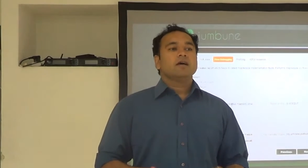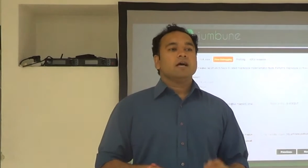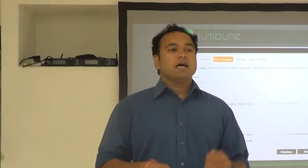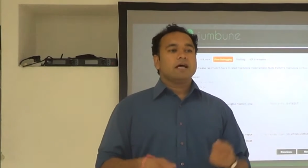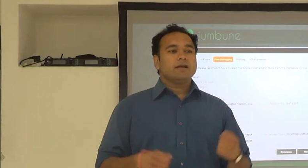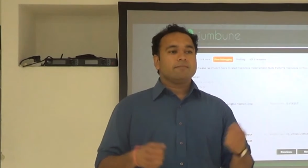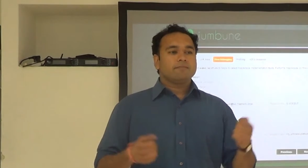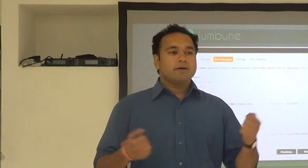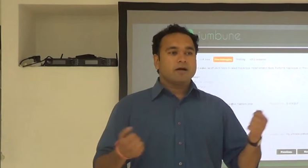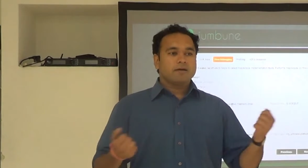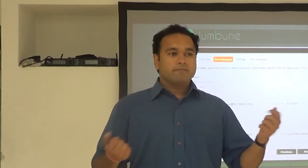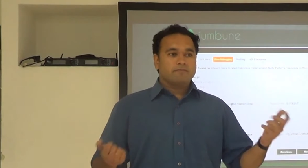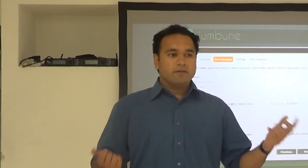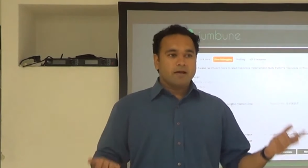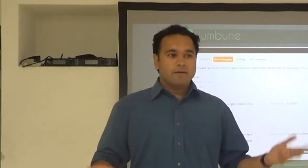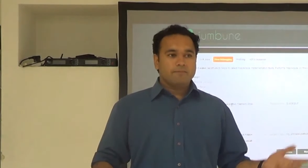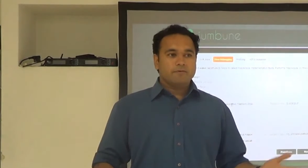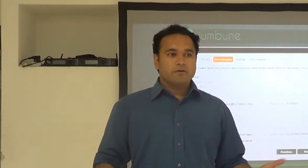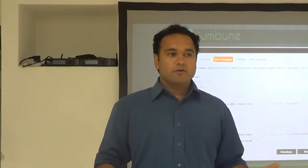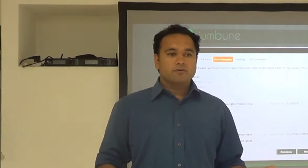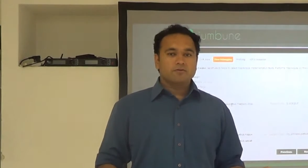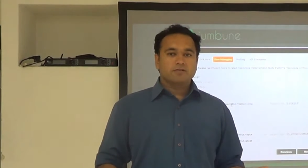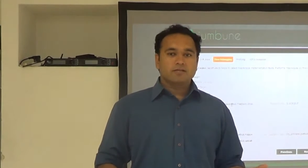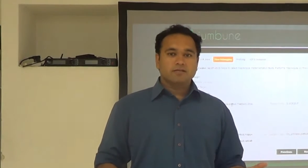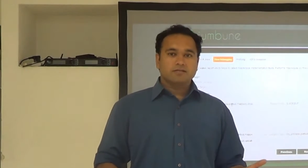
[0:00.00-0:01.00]
and my
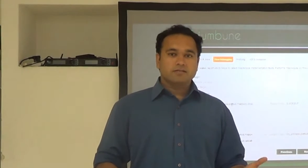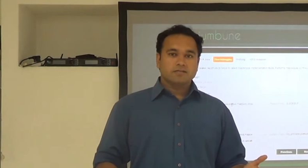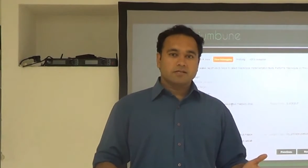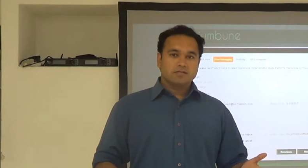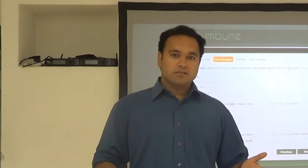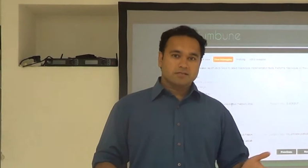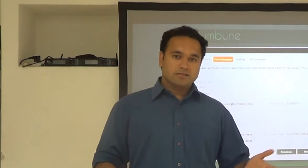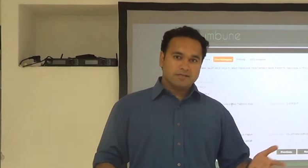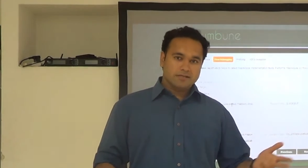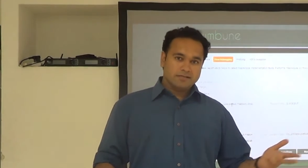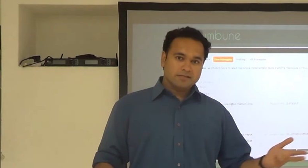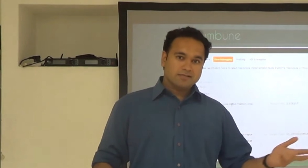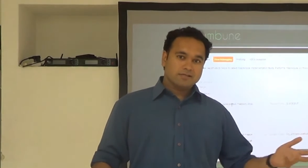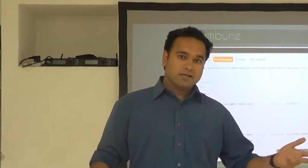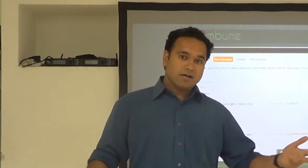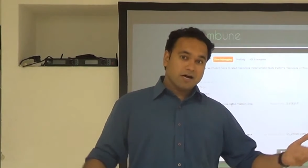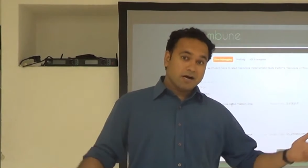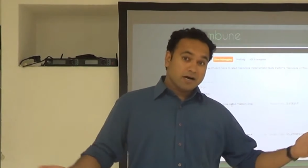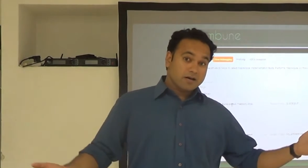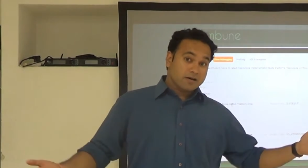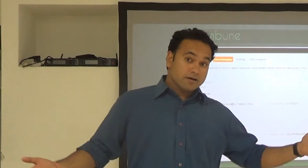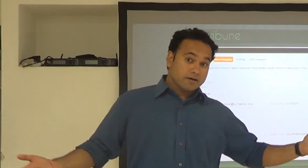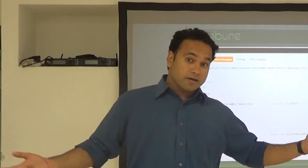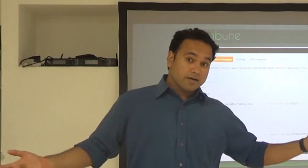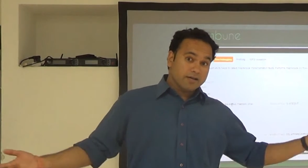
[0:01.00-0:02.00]
MapReduce instances
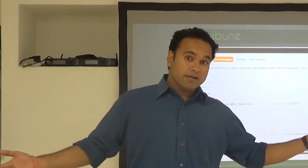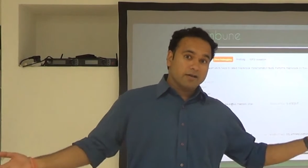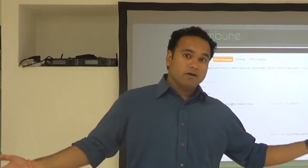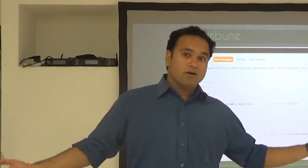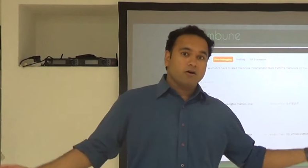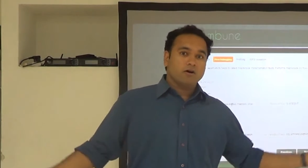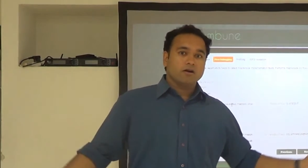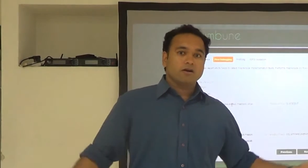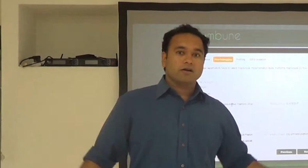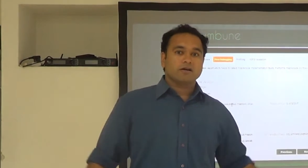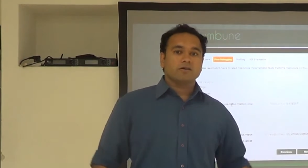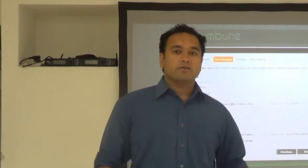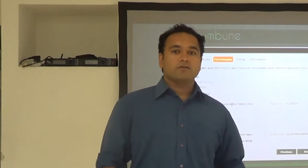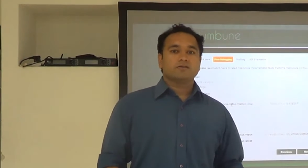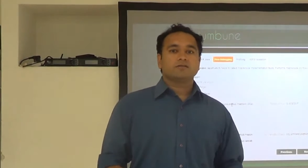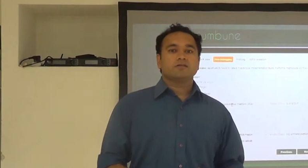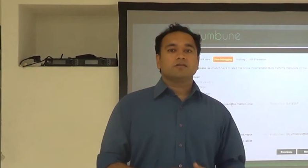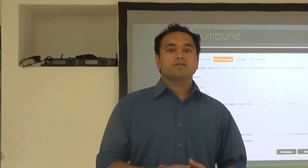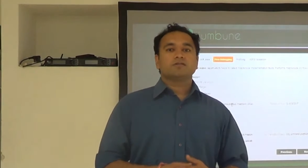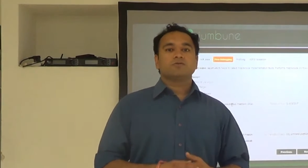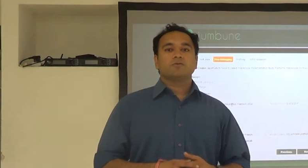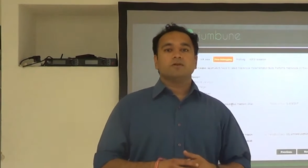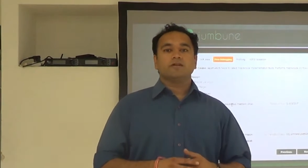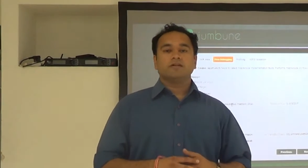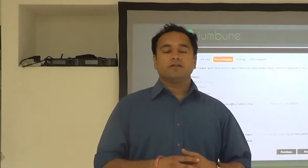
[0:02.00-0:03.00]
are running all across
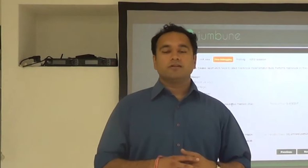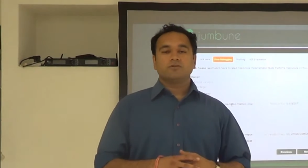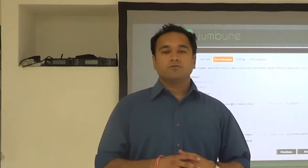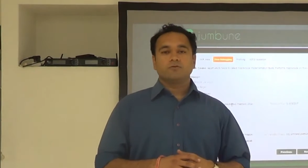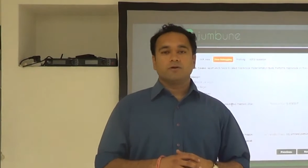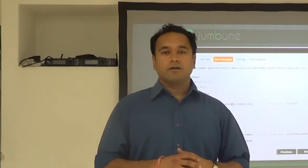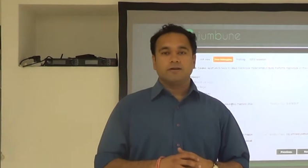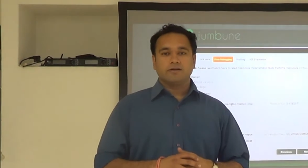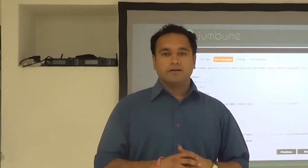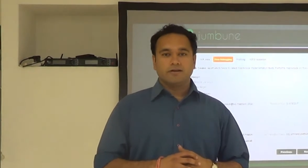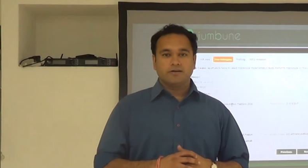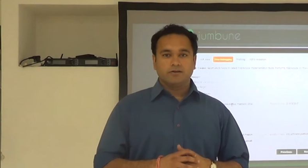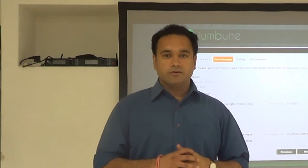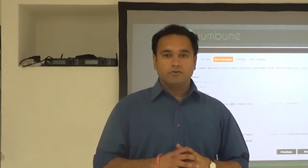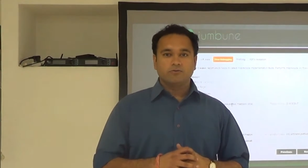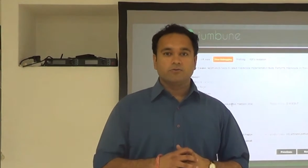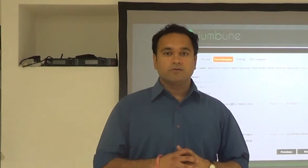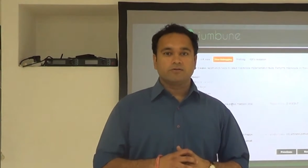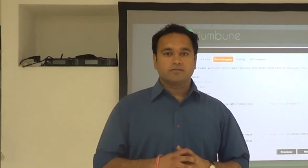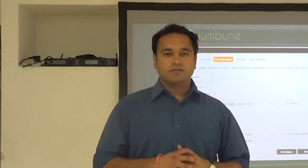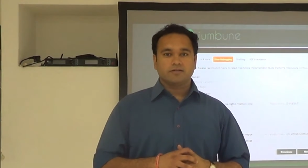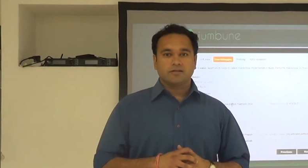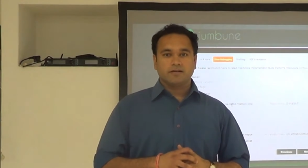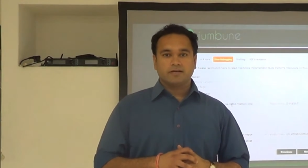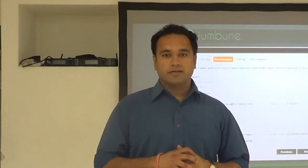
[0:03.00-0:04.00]
this 20 to 100
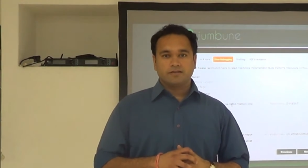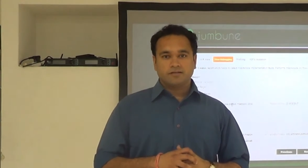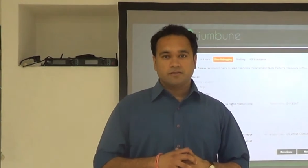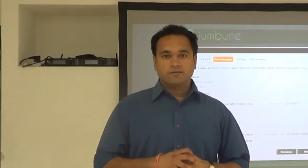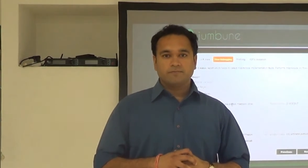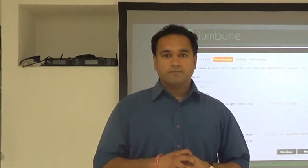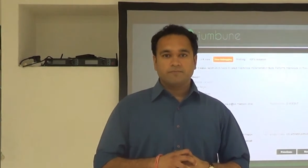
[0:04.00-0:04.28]
nodes, right?